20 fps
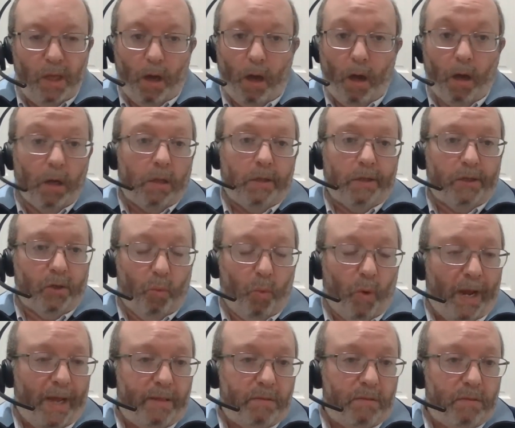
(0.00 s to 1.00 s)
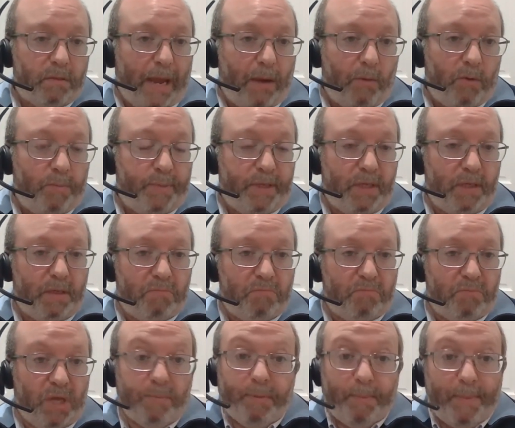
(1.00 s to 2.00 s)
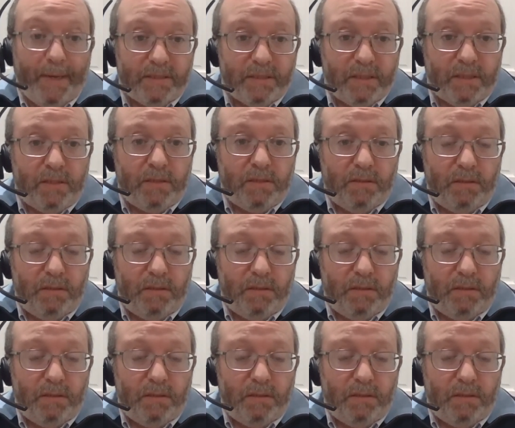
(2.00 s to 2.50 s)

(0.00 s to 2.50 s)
Unclear when that would be implemented,